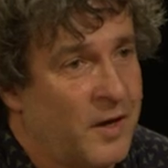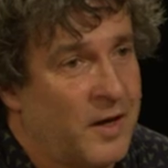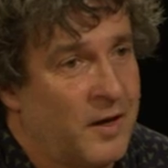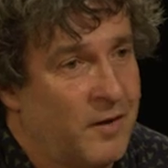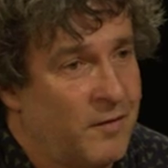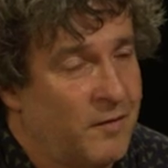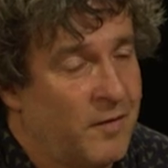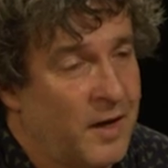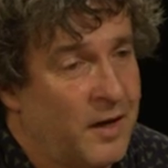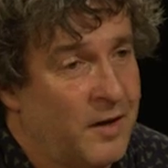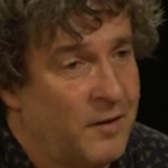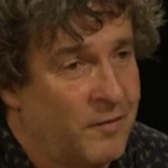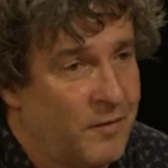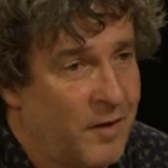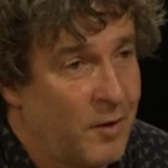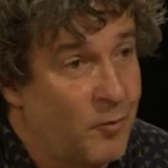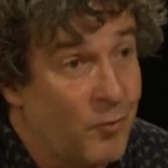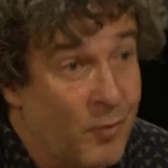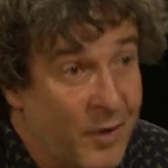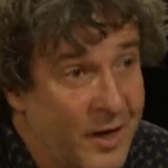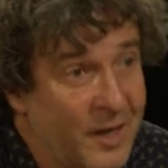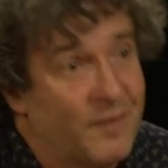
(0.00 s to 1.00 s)

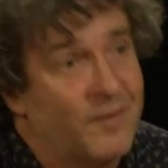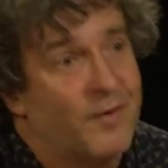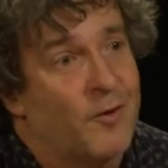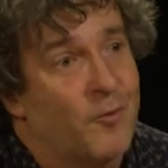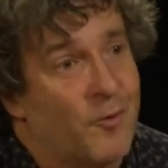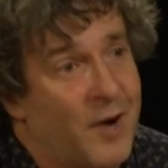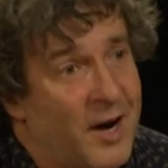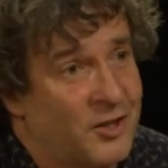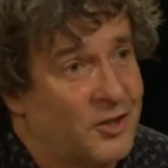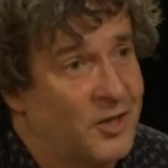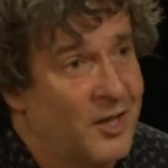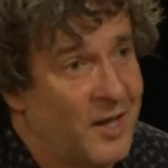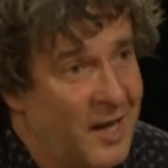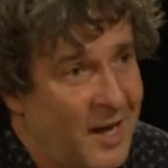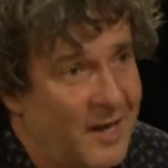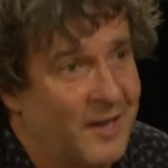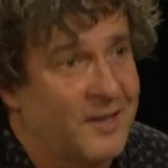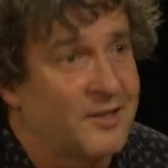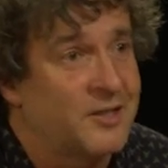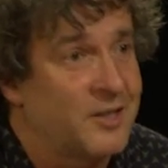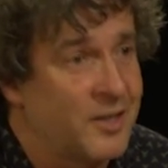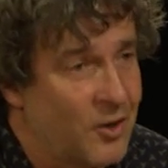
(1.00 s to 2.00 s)
they read the
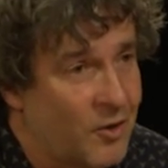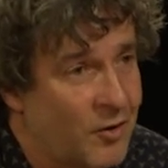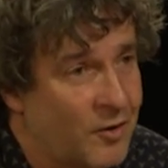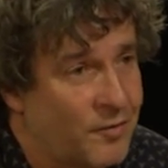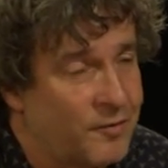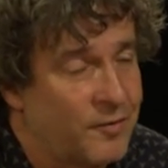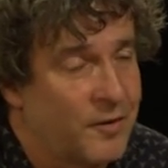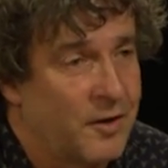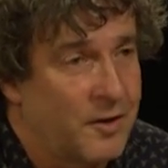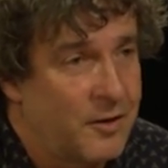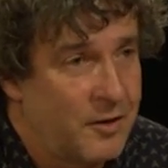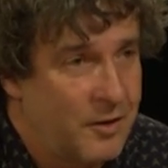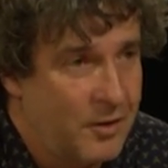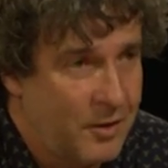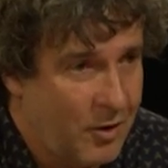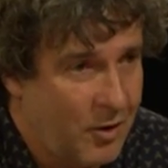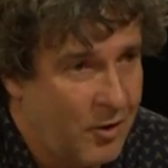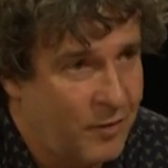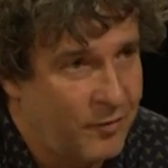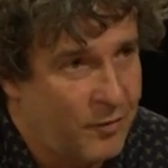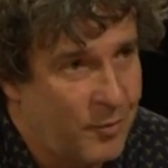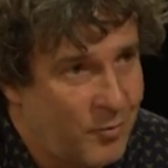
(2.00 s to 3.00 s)
rationality off a
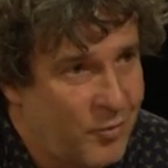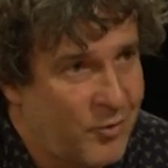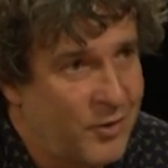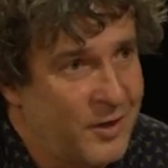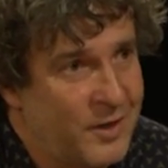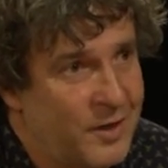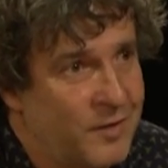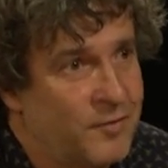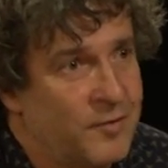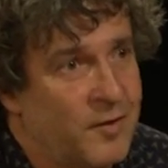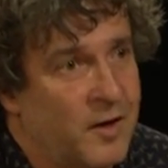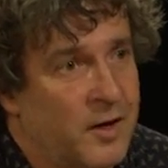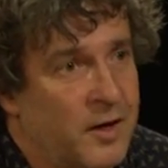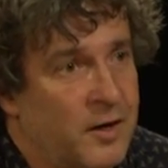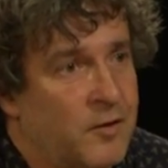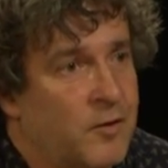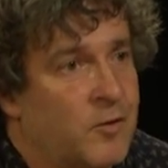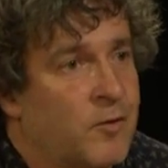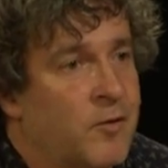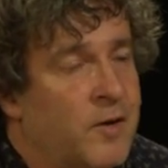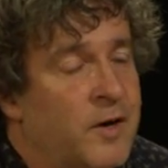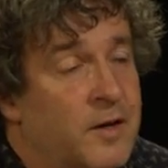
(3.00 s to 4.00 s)

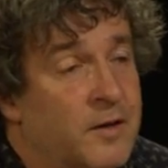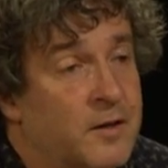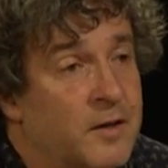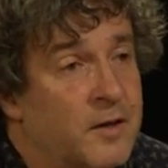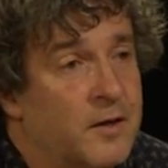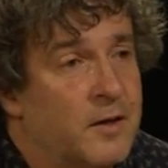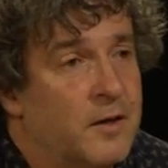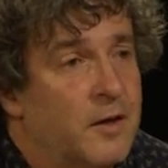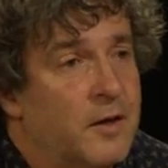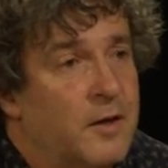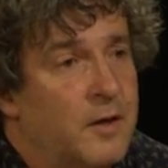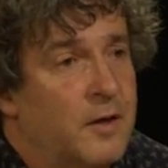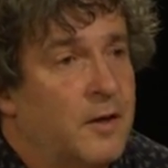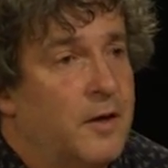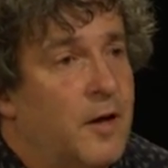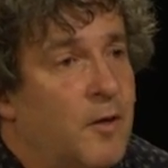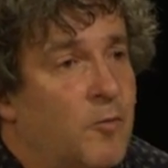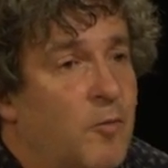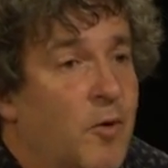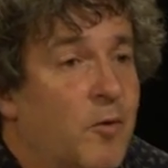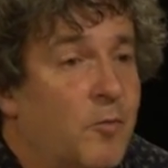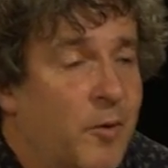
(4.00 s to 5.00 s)
predefined grid.
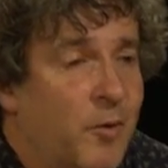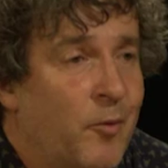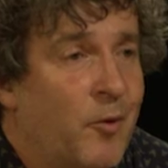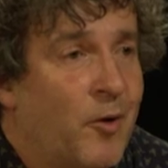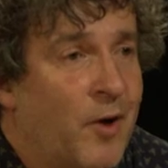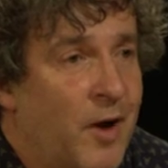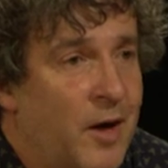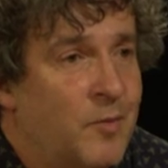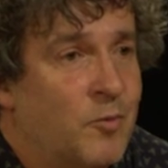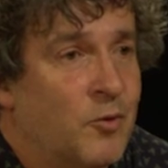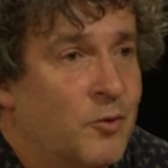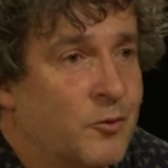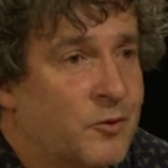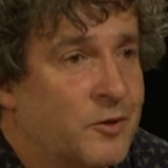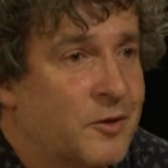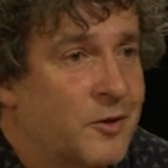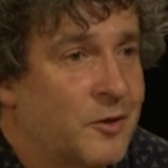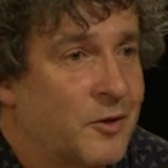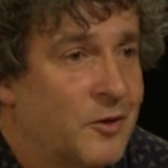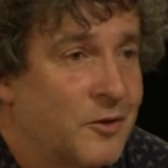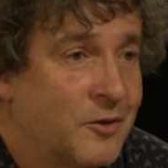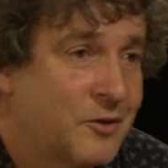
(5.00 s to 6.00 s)
Now, what we were able
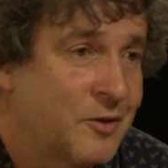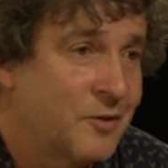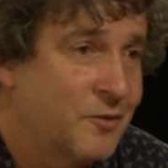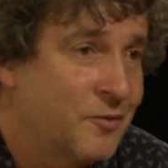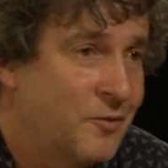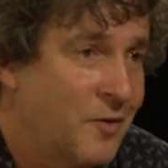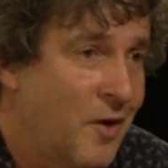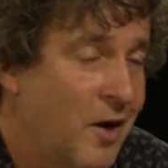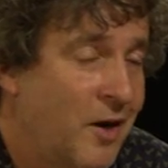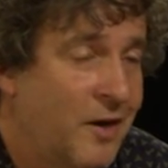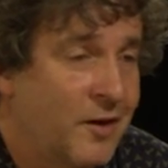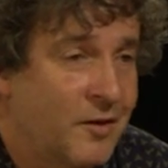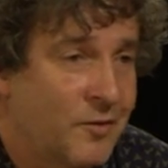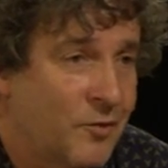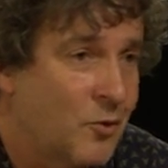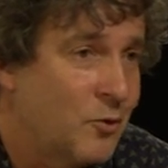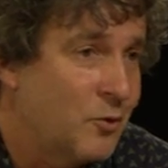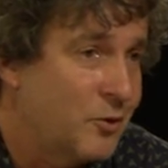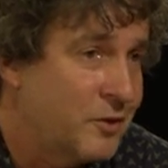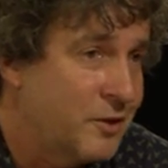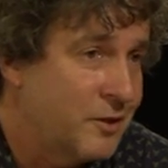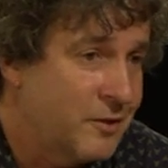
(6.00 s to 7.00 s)
to find, of
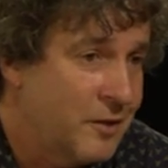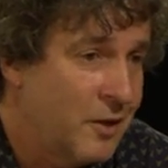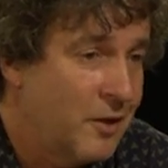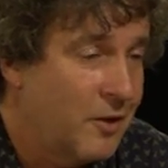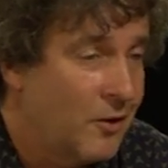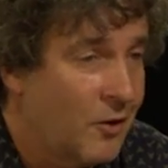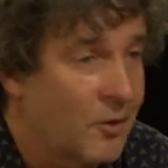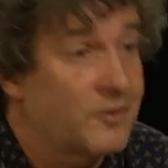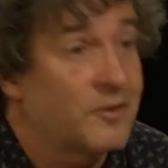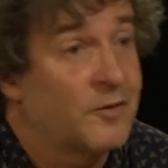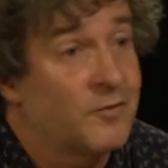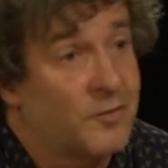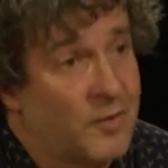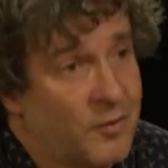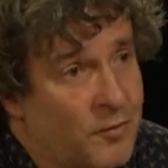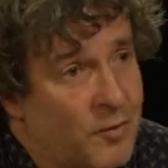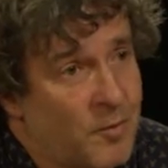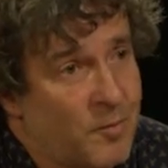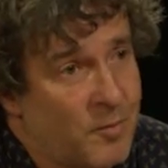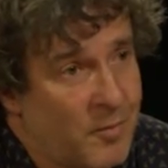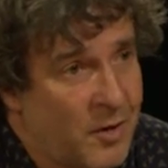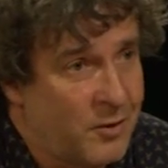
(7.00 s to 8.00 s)
course, is lots of
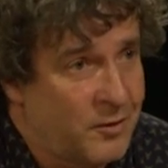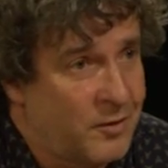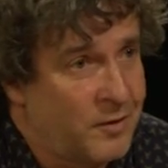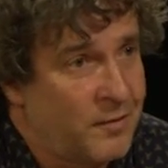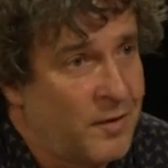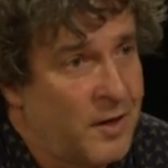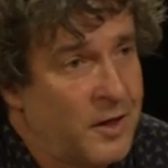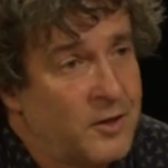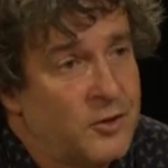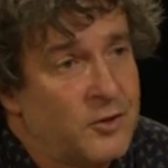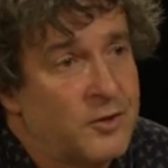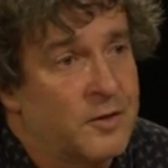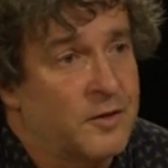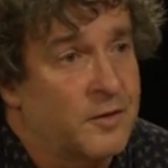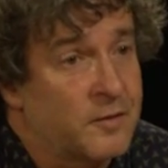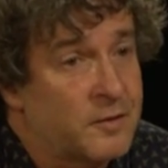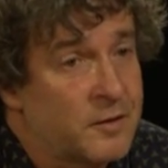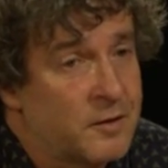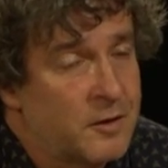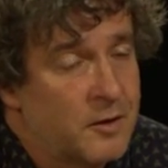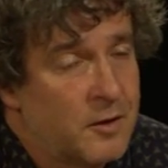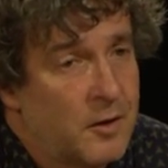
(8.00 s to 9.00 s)
different
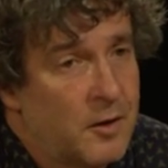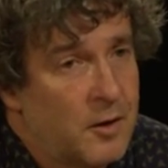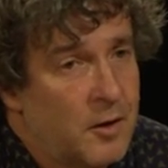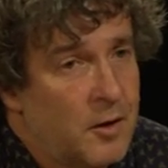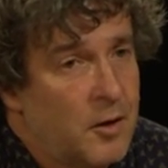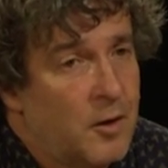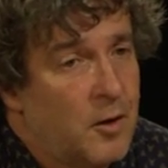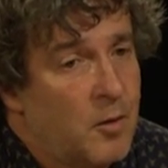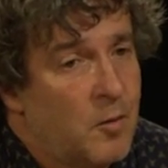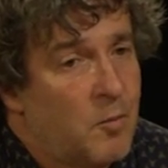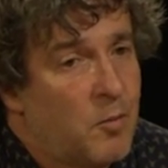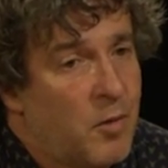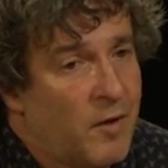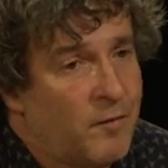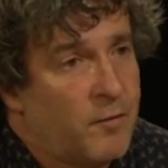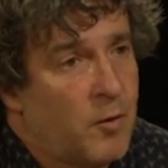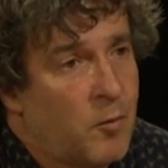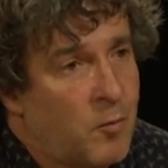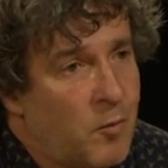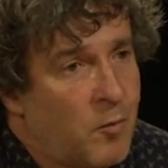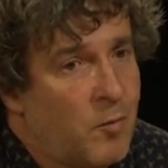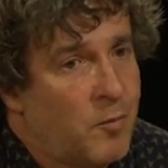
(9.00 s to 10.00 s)
motivations,
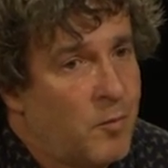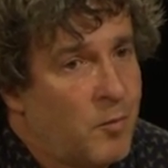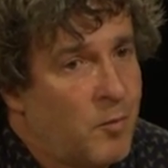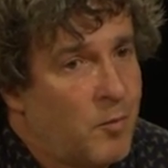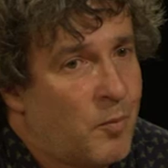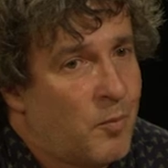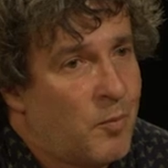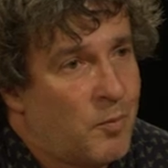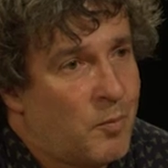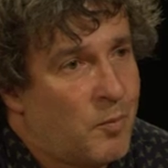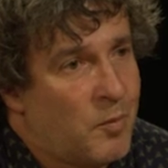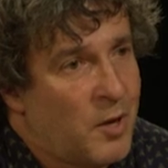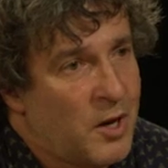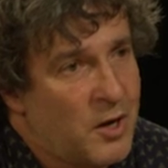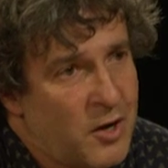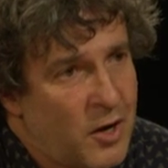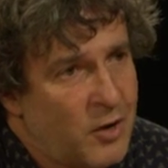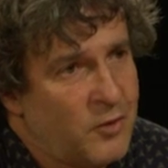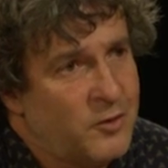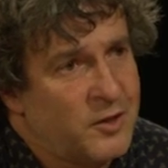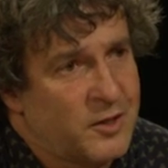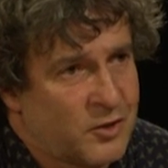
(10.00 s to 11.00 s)
but
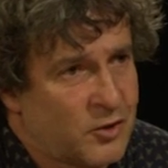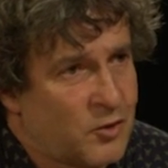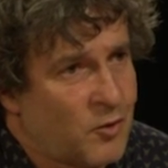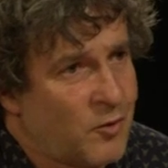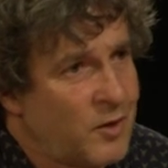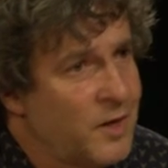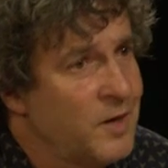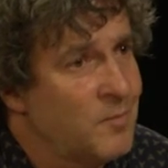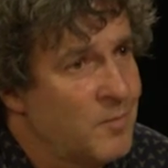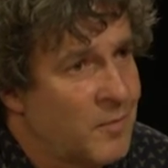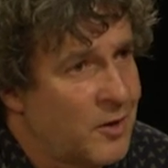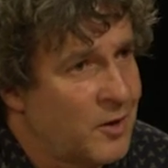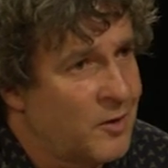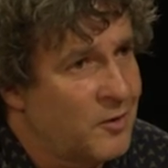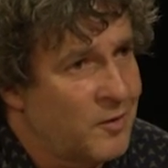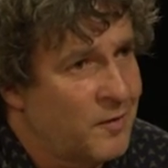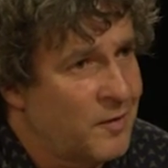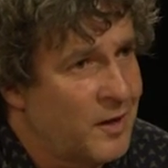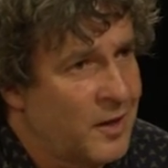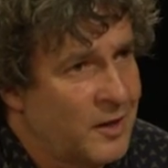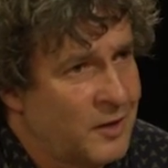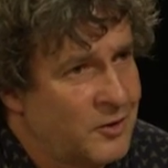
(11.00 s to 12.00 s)
no discrete
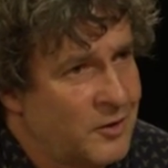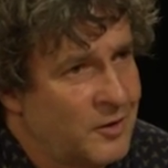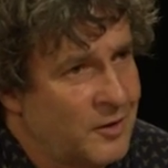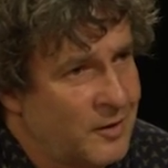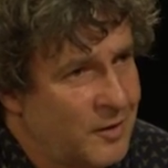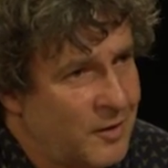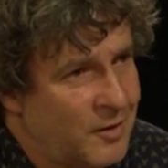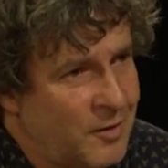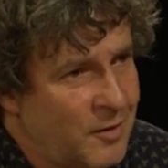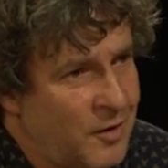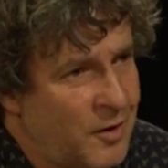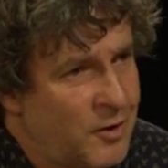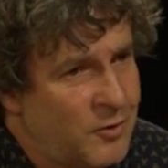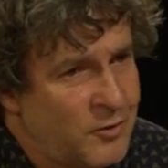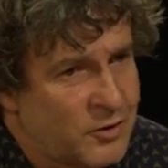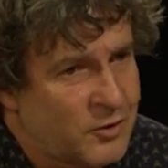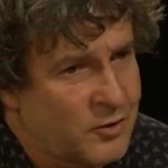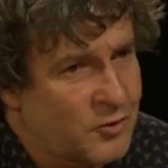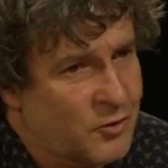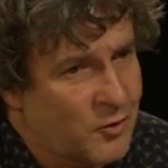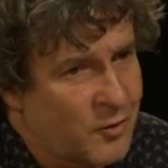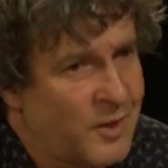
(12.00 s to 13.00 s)
motivation, no
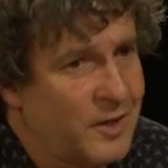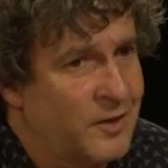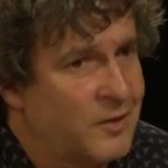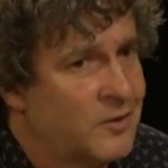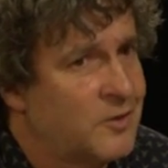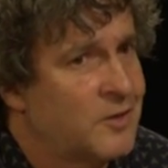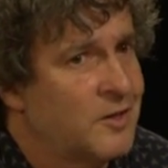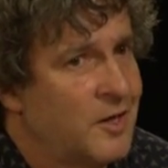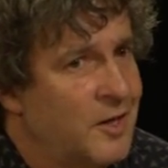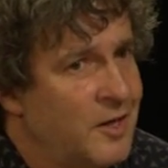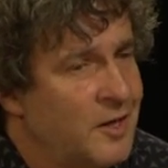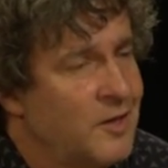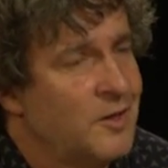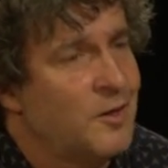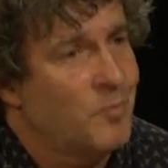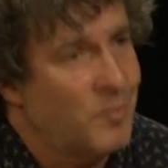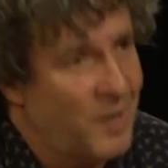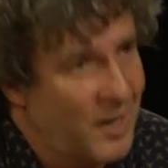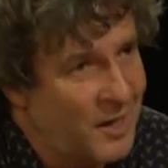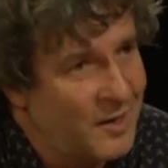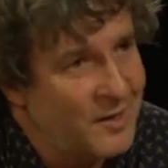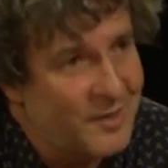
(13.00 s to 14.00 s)
discrete
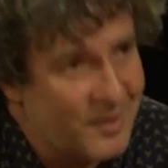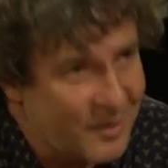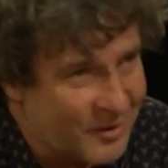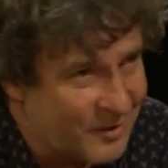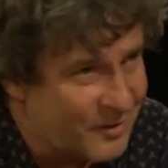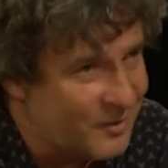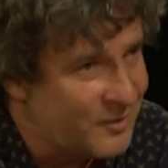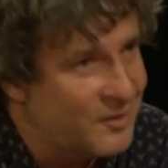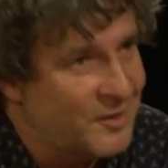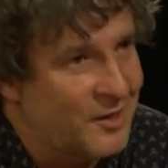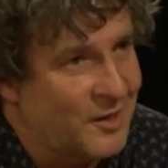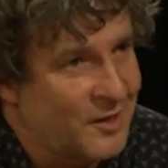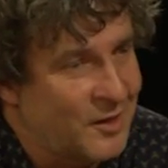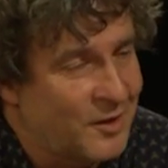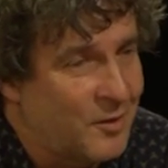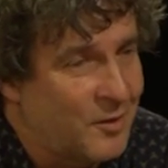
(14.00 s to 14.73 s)
independent